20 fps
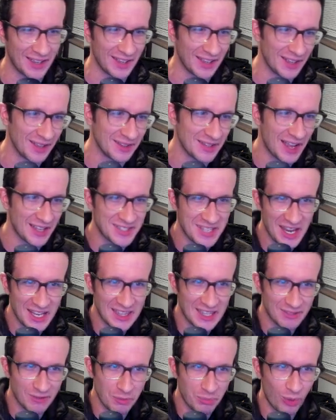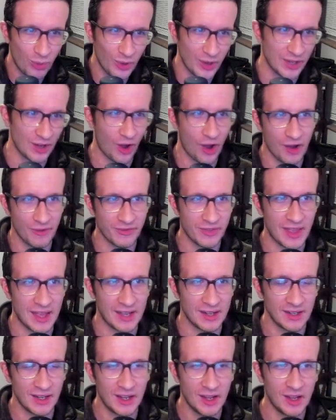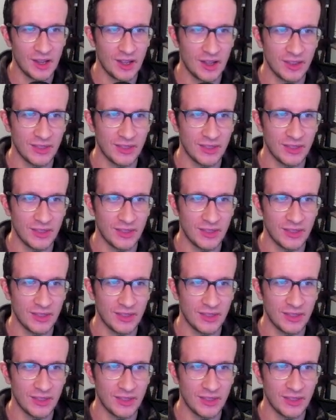a tenth of a point off that